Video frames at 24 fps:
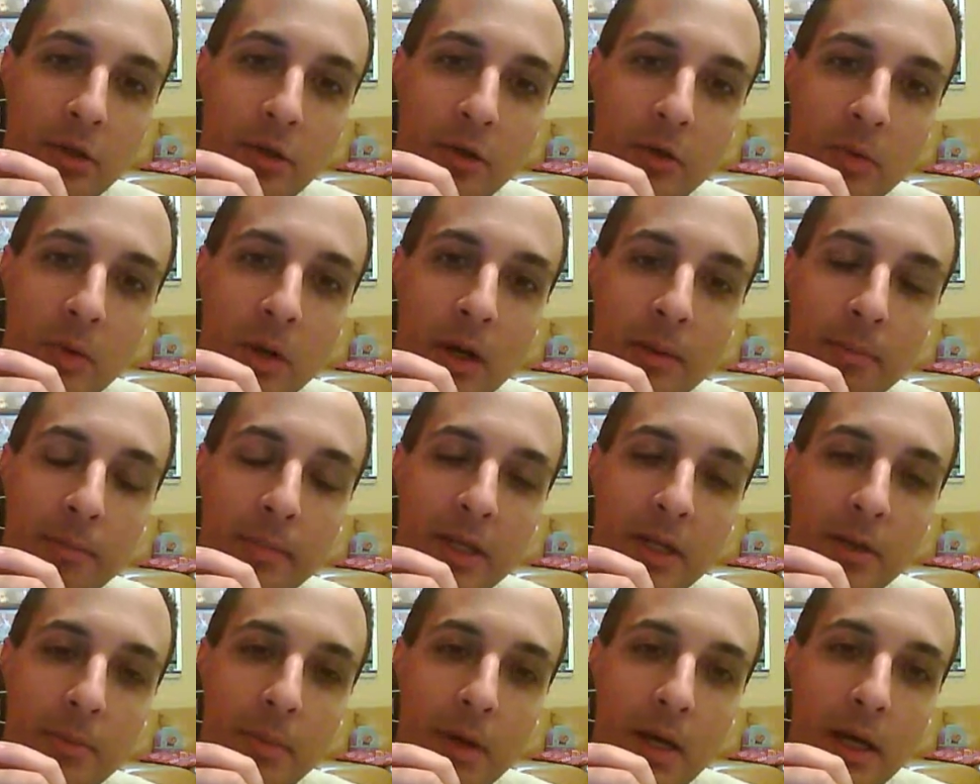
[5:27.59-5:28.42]
to
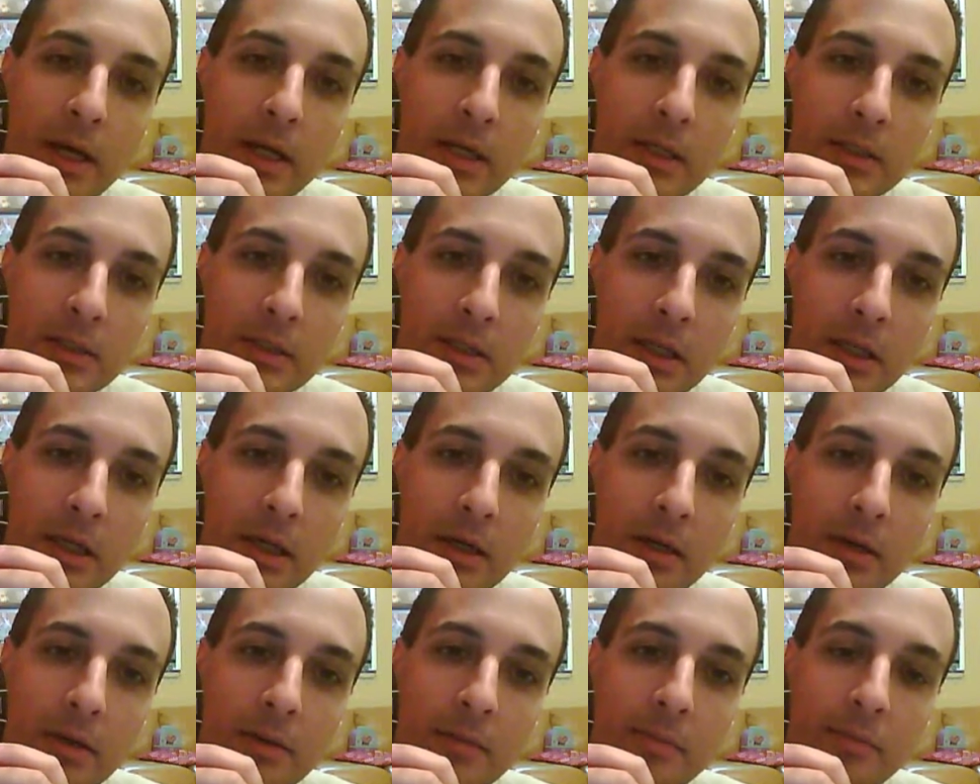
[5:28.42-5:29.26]
minimize
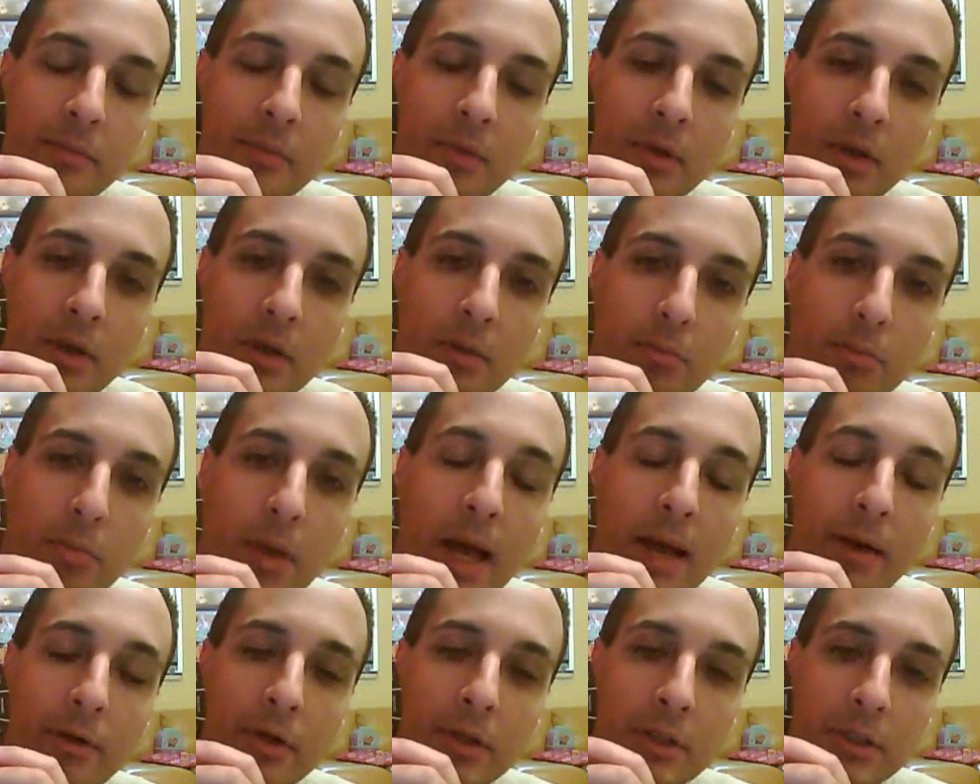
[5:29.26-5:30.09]

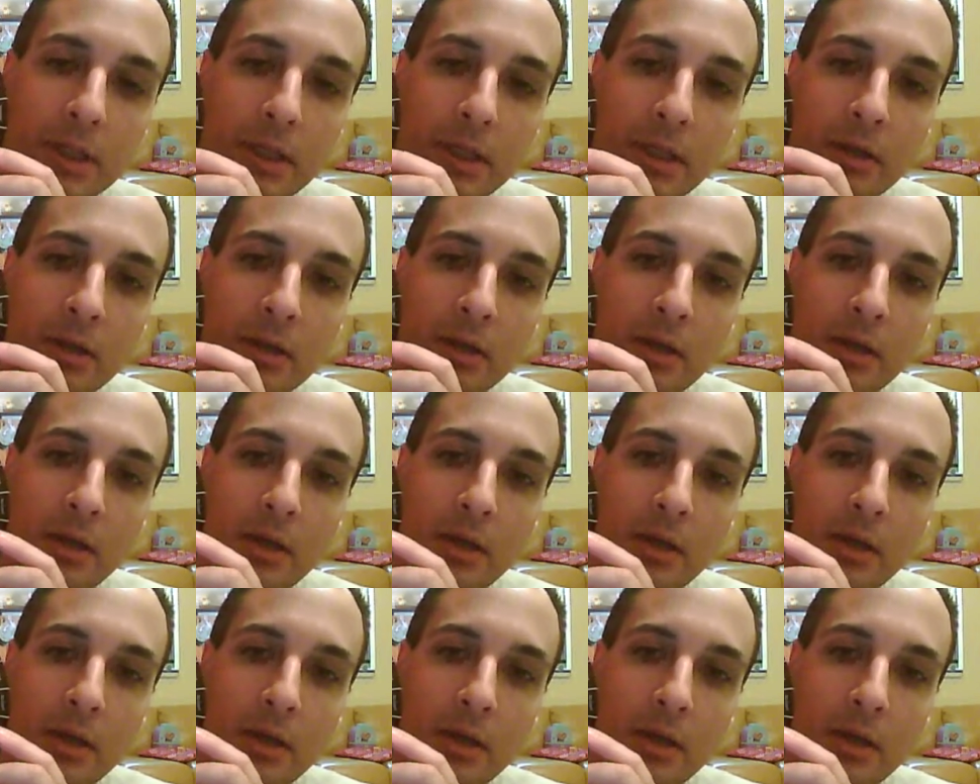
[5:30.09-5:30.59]
piracy.